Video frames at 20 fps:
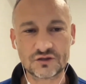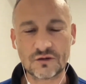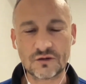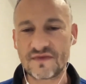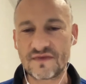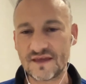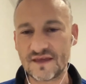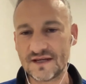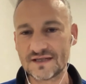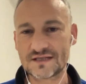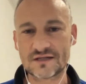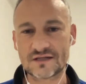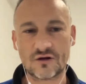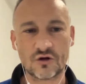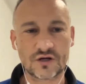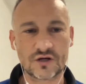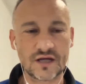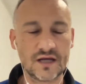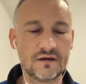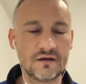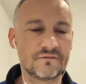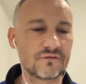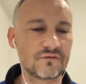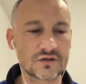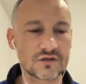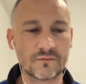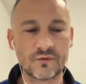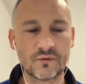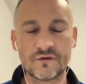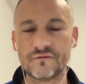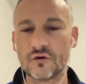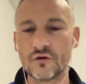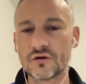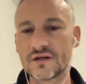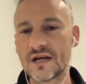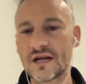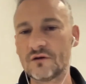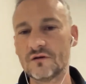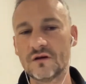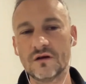things. Okay, for example, for
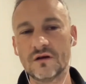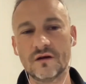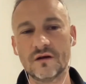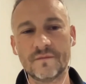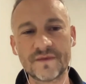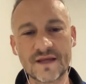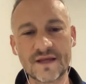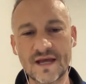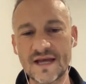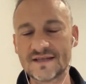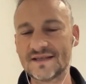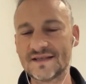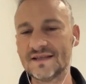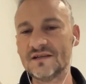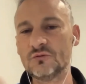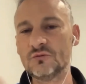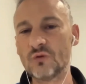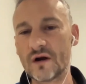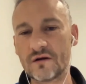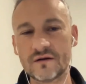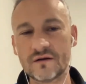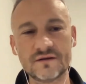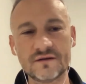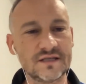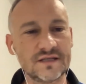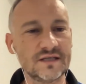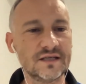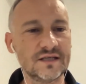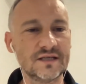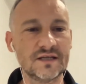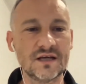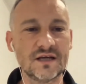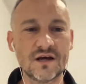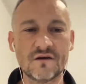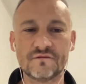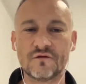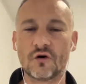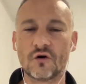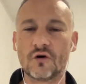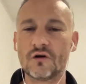extended warranty,
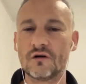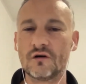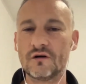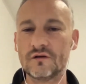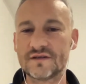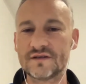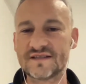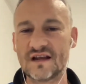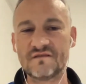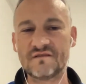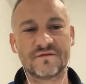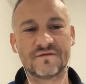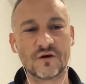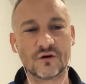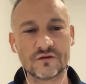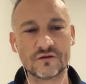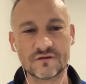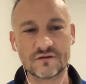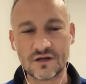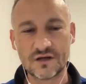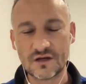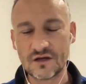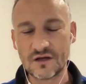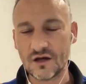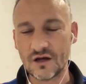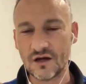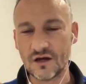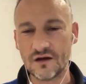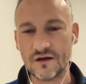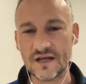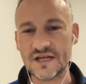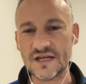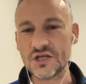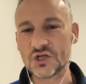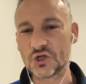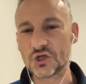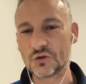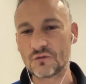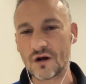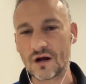for cell phone
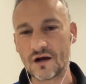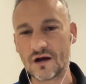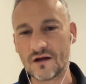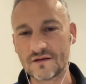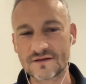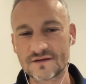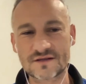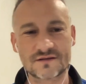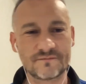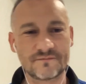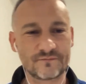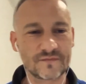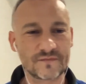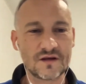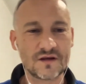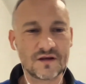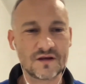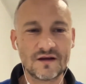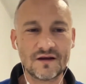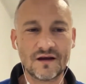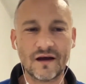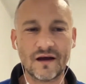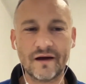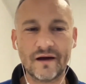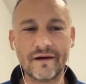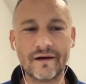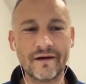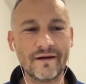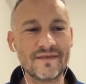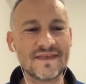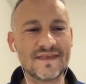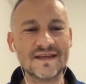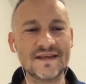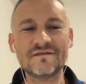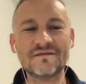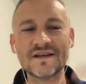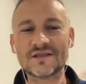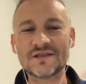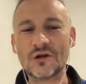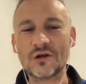insurance. They
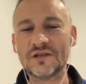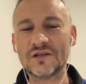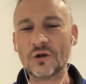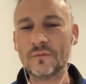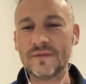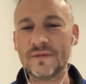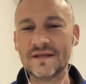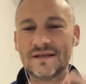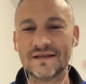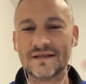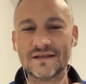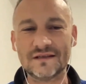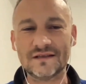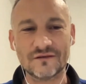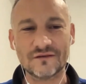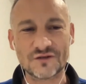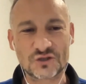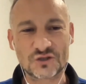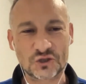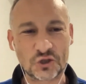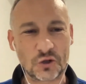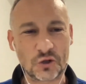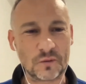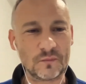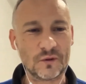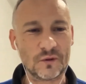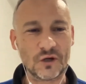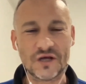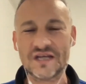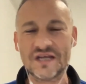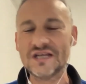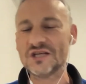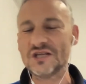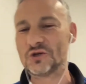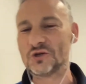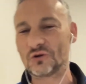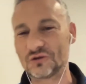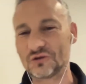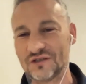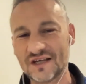invest a little bit in some
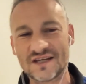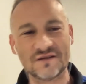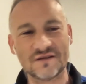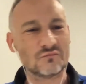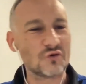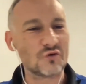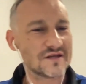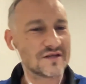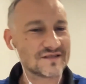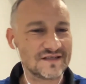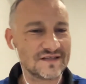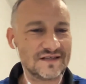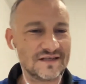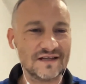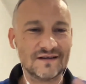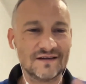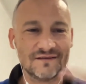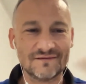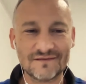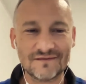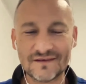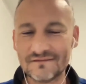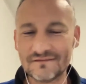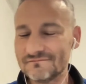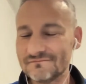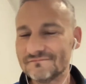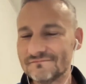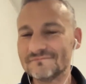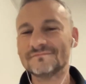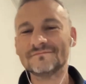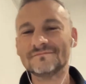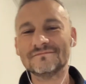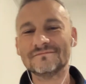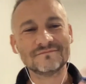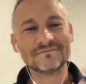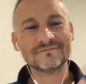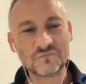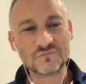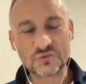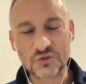InsurTech in Brazil.
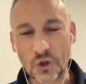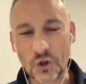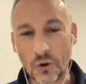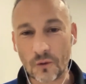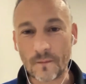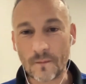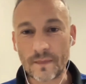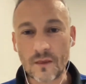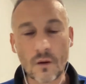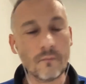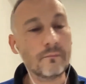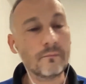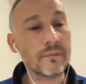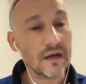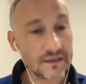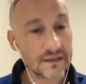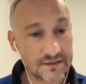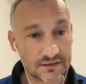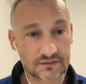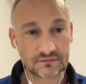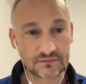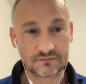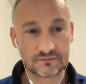So, but